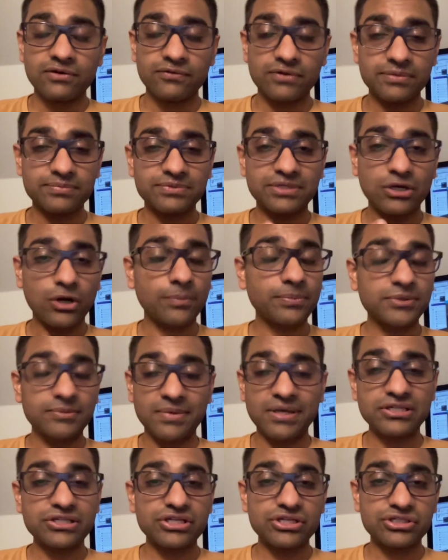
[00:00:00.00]
website
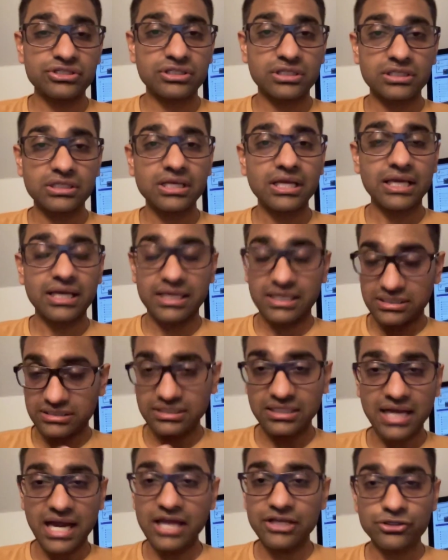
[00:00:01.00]
optimization, he's
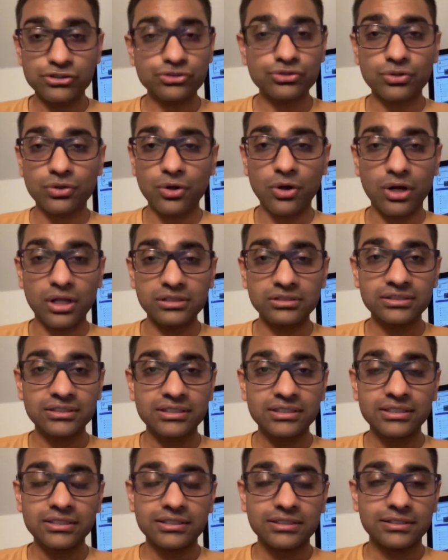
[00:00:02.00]
the guy you should call.
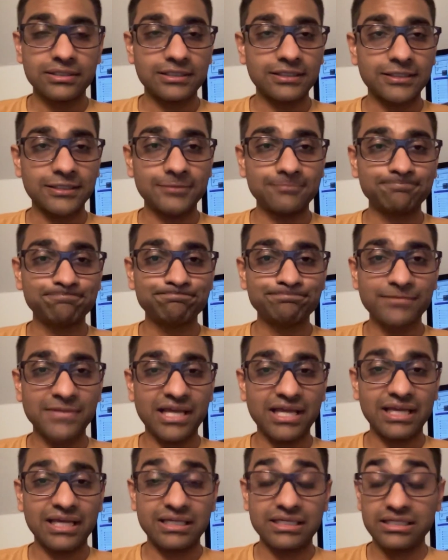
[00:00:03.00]

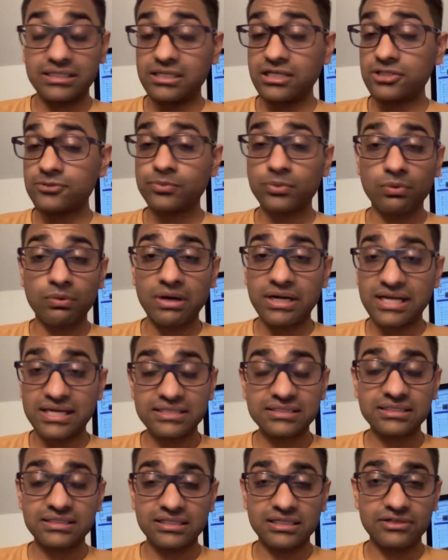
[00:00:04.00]
And he does provide
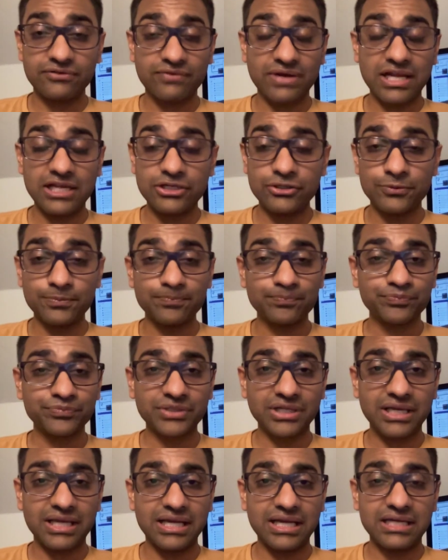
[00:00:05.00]
excellent value.
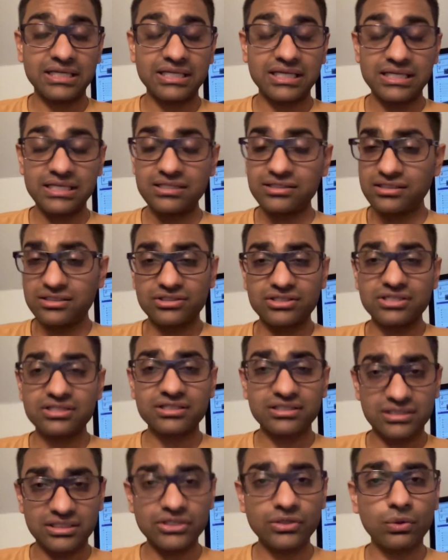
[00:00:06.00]
And he's
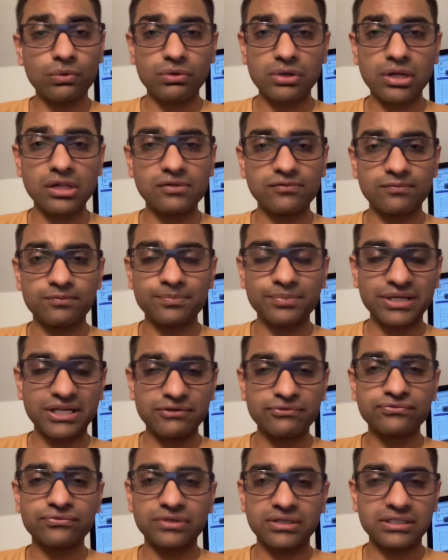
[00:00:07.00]
just overall
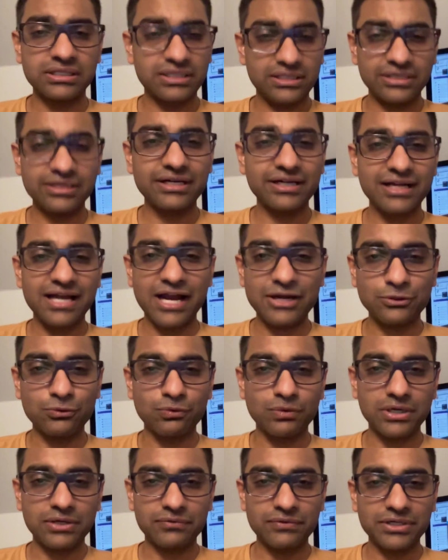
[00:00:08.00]
pretty fun and great guy to
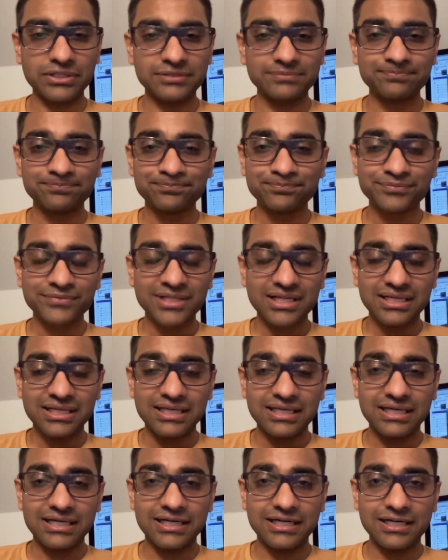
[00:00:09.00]
work with.
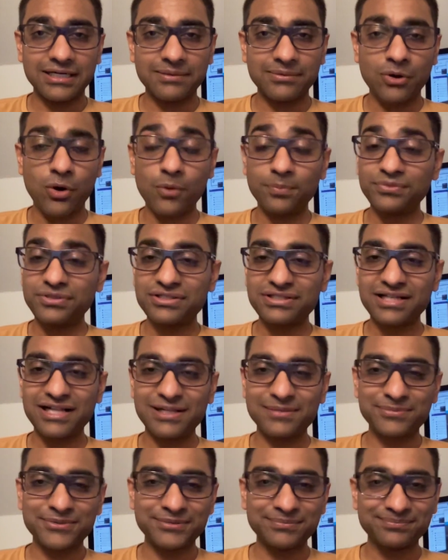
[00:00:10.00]
Hope this
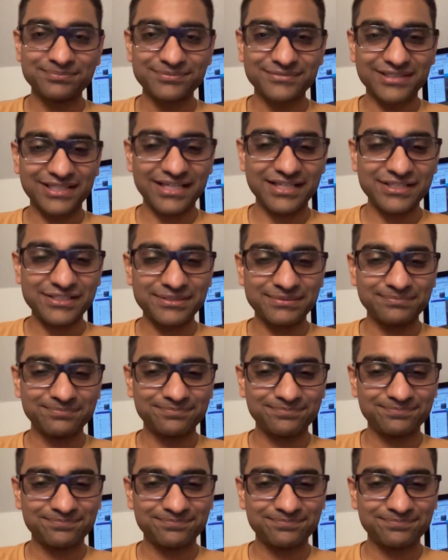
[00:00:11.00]
helps. Thanks.